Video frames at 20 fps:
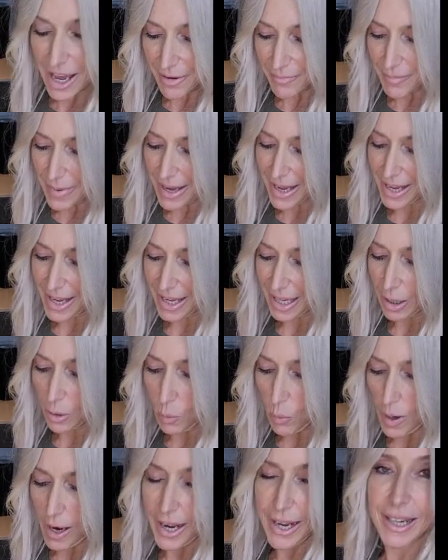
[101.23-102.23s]
have my
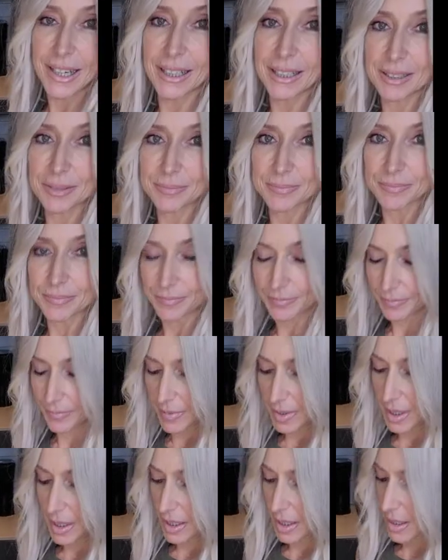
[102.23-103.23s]
egg white.
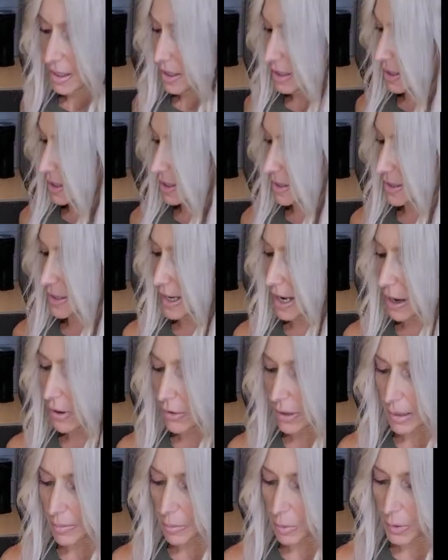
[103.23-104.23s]

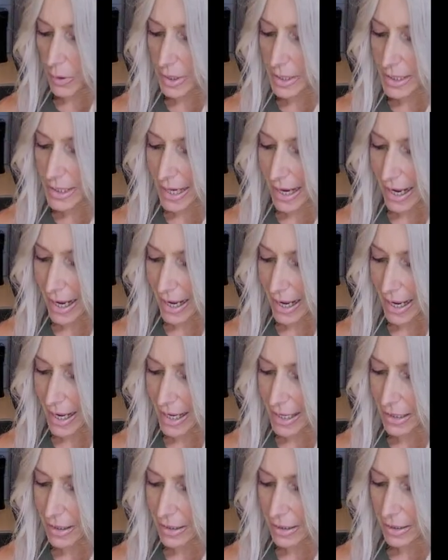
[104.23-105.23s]
Now I'm going to
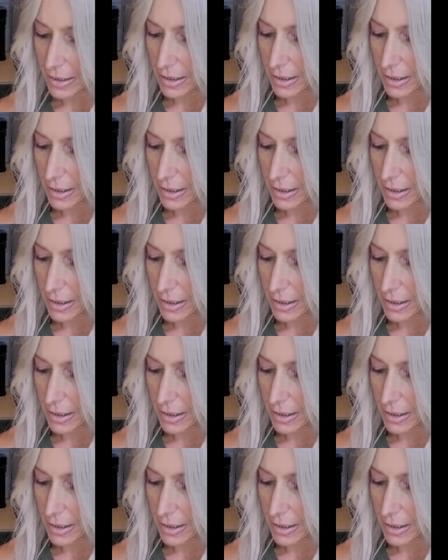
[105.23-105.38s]
add